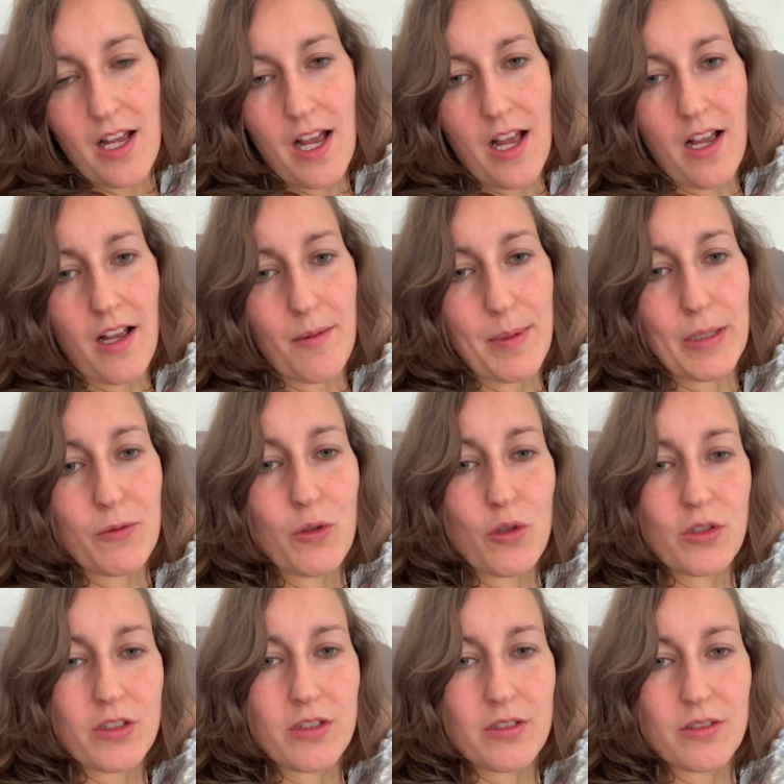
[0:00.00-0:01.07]
But of
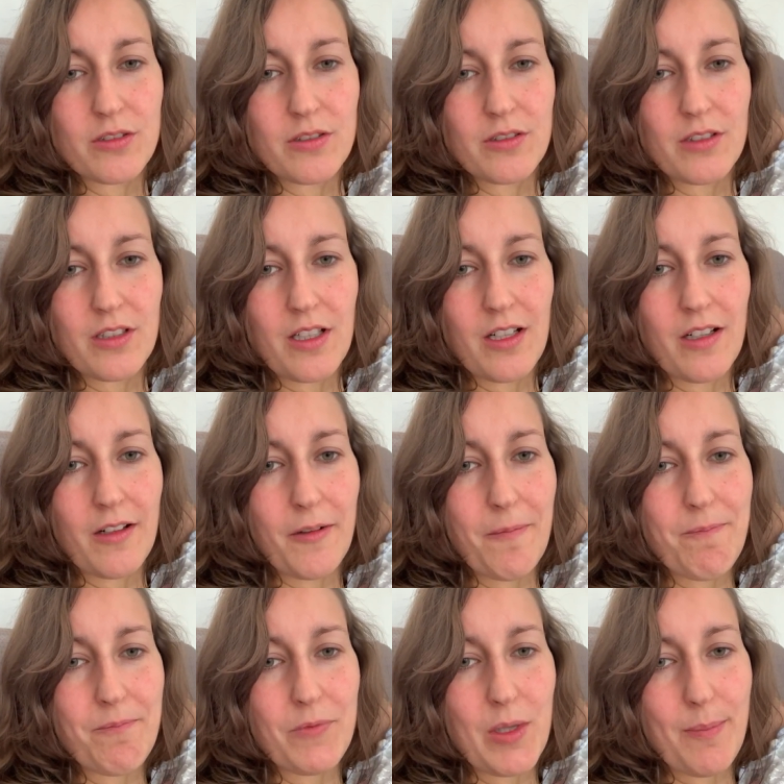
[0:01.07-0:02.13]
course,
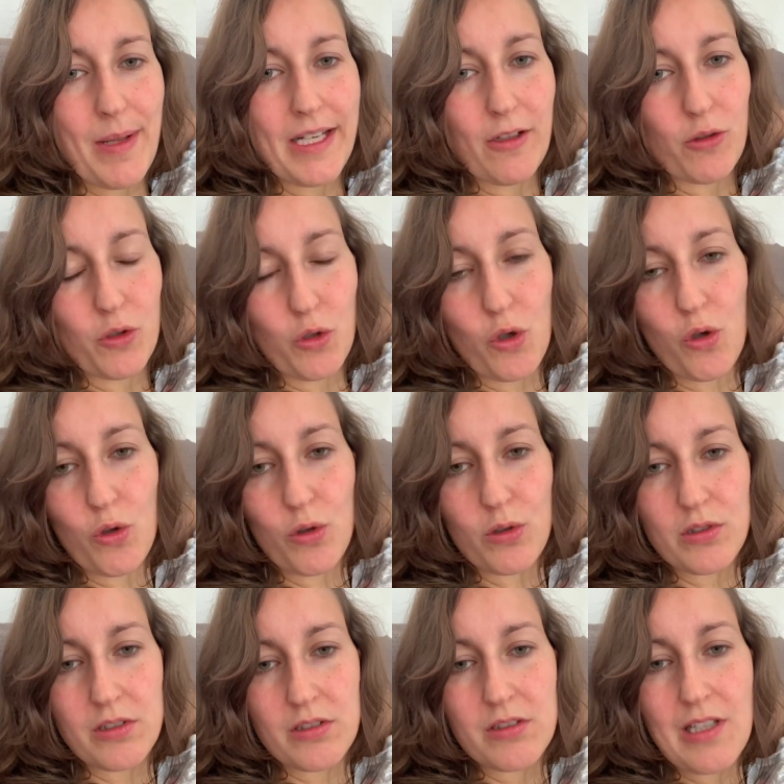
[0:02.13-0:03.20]
depending on the
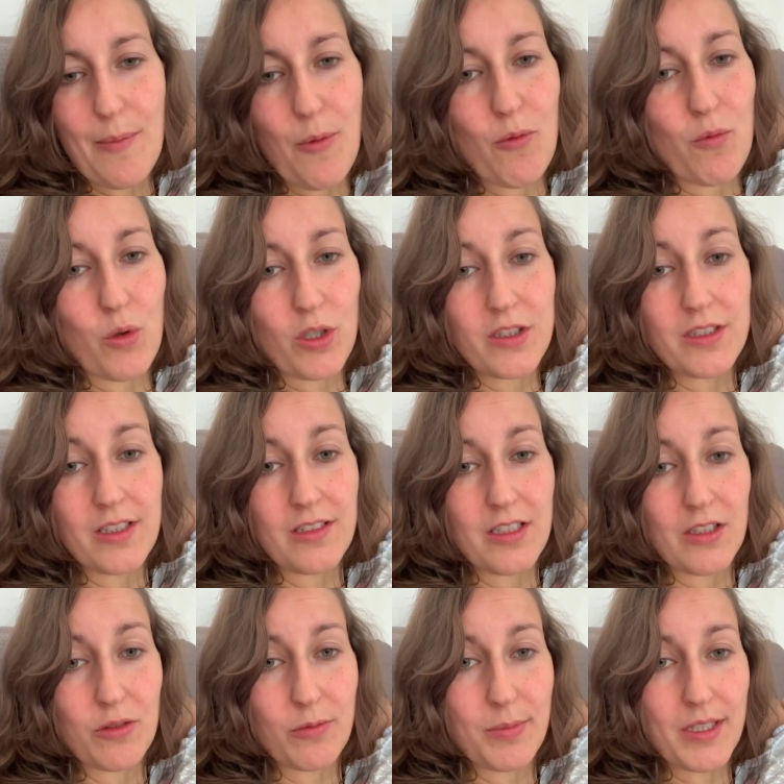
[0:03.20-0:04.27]
cause, some more work still
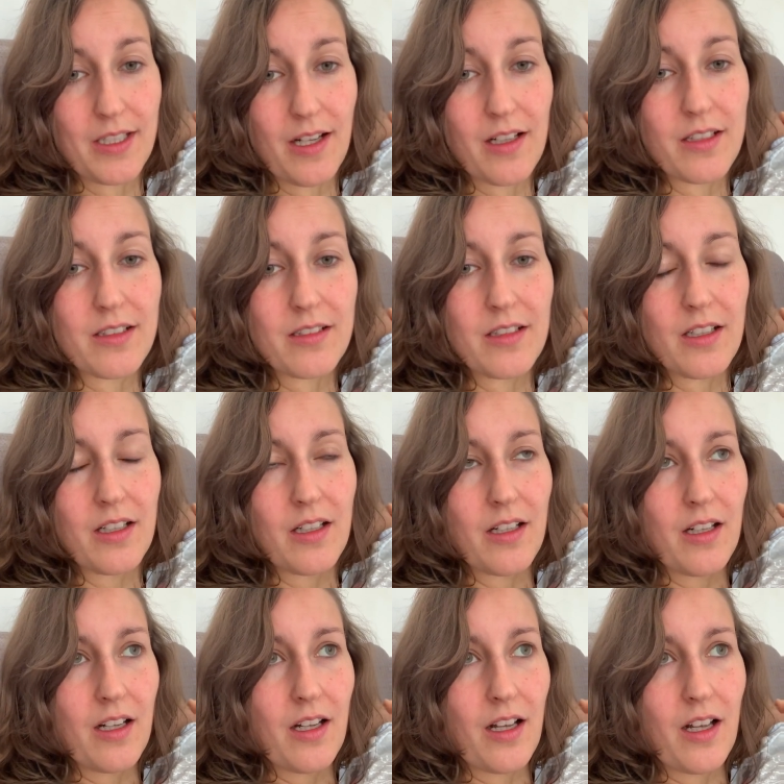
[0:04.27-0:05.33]
need to be done
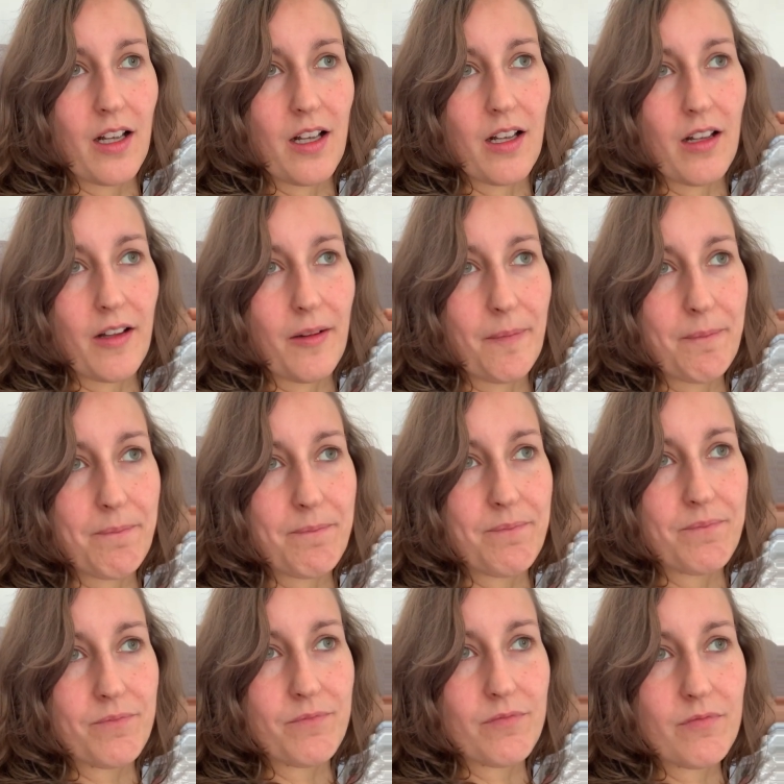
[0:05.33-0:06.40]

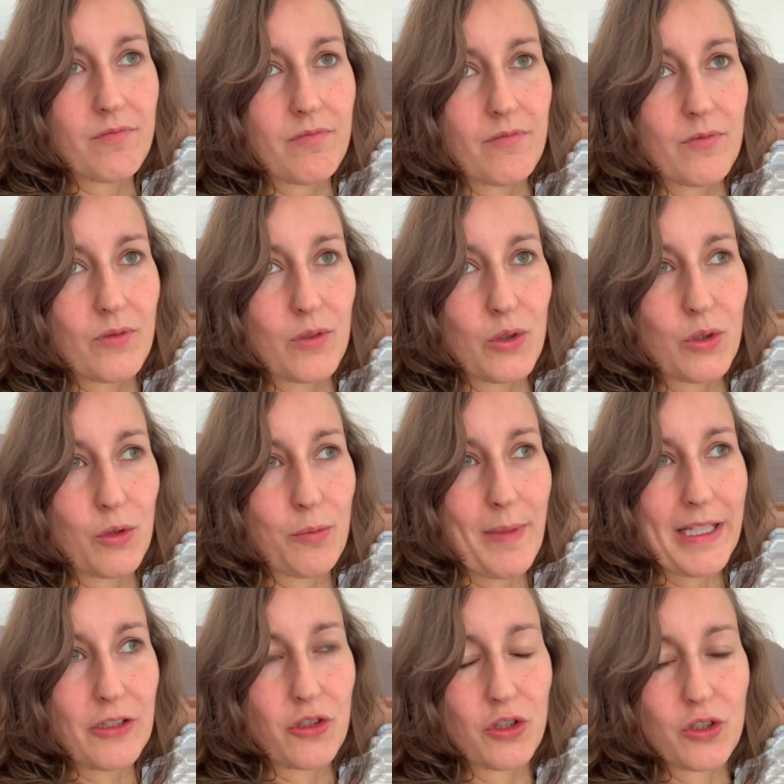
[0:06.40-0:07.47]
to
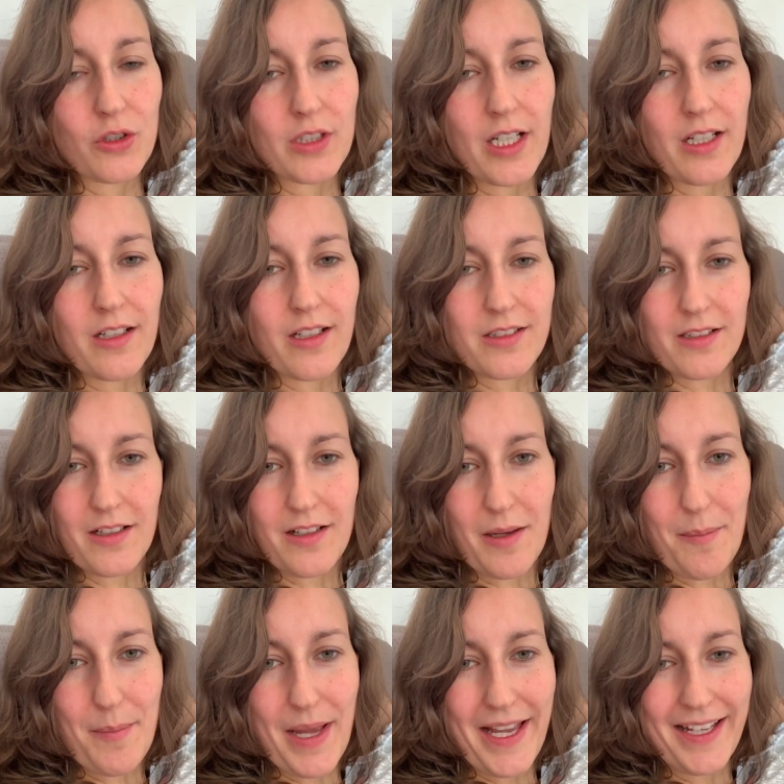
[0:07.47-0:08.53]
make sure that it doesn't come
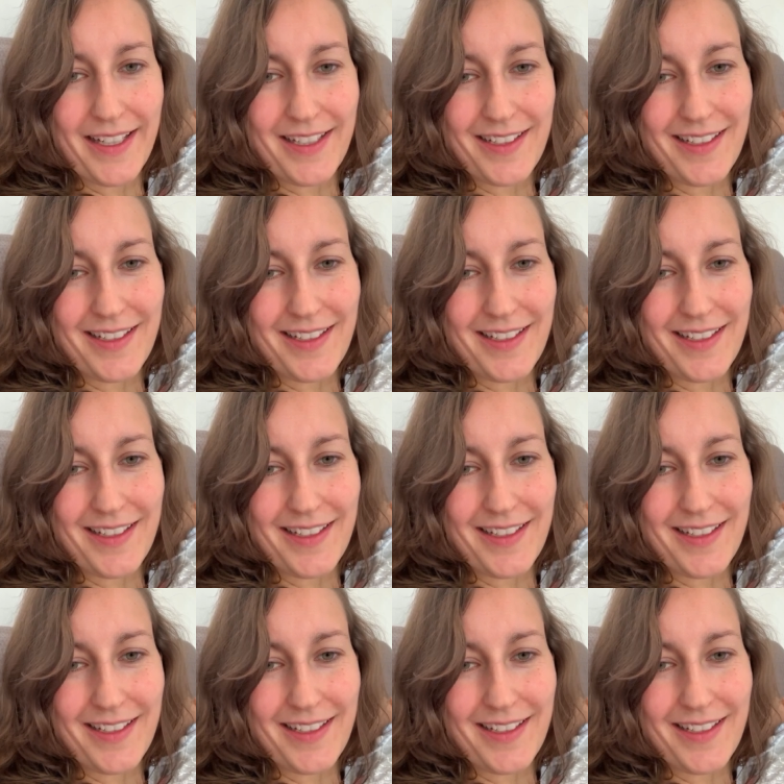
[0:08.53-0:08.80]
back.